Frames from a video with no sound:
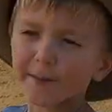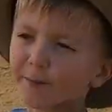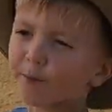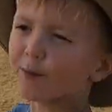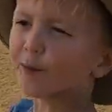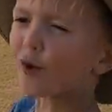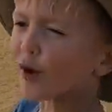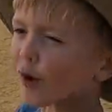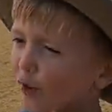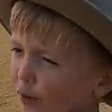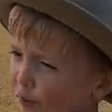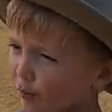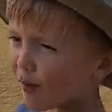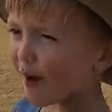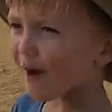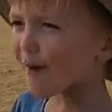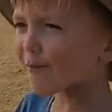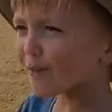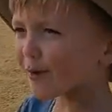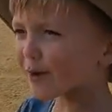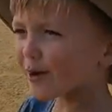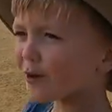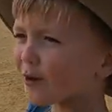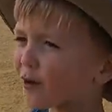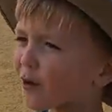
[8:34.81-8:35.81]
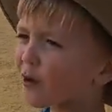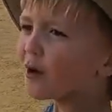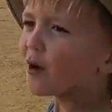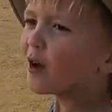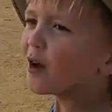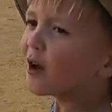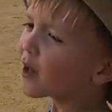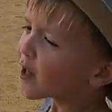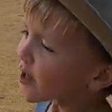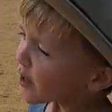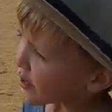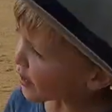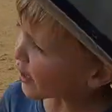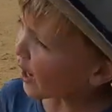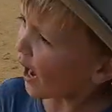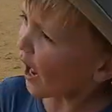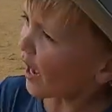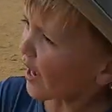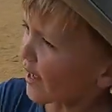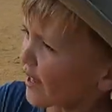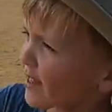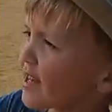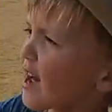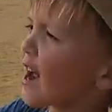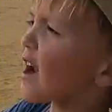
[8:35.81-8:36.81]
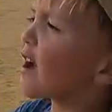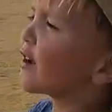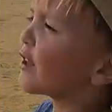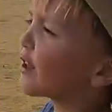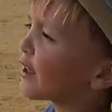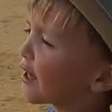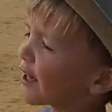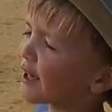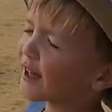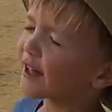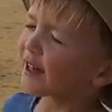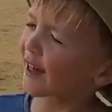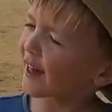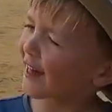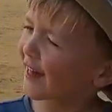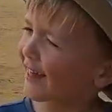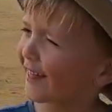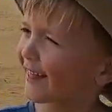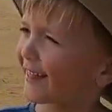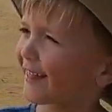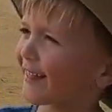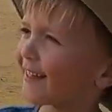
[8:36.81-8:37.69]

a bruise when we were sliding down the